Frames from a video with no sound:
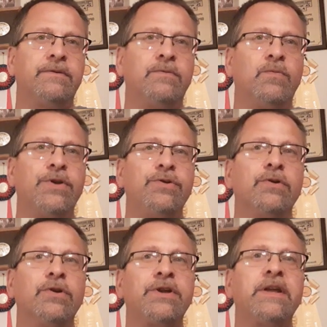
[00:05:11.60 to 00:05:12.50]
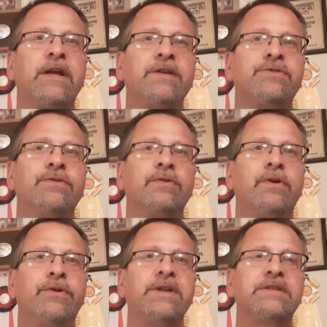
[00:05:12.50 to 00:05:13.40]
when you're looking at your
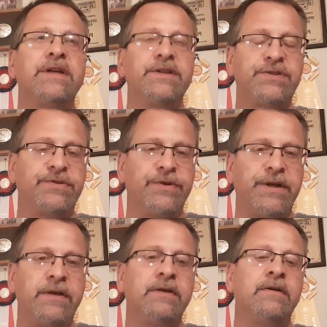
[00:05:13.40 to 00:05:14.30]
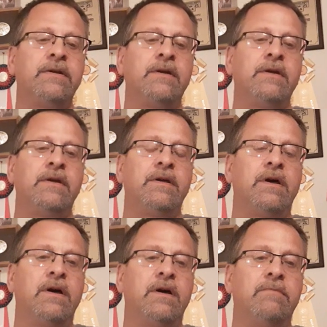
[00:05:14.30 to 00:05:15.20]
earnings history,
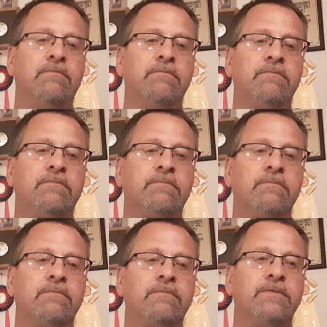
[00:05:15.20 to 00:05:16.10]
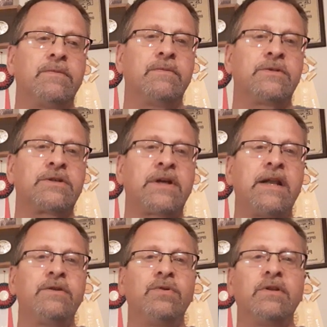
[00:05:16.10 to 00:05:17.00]
um, kind
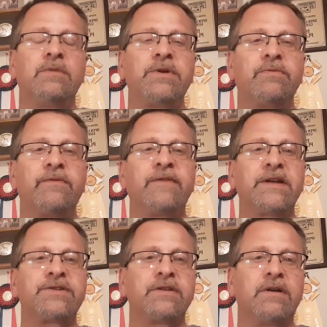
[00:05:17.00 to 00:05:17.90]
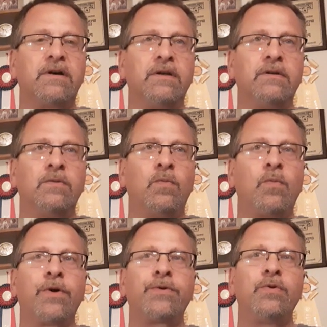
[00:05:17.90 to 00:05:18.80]
of do a little bit of reflection on
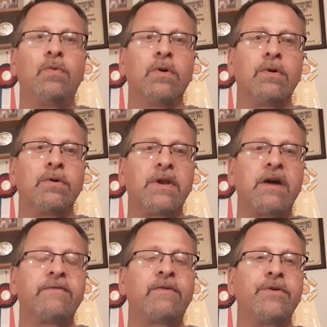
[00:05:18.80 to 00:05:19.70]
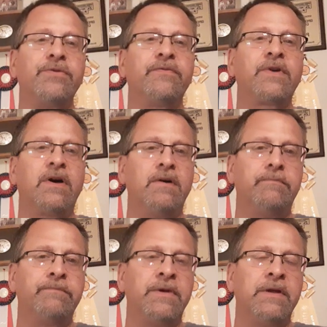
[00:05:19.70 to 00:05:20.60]
where you were and how far you've come.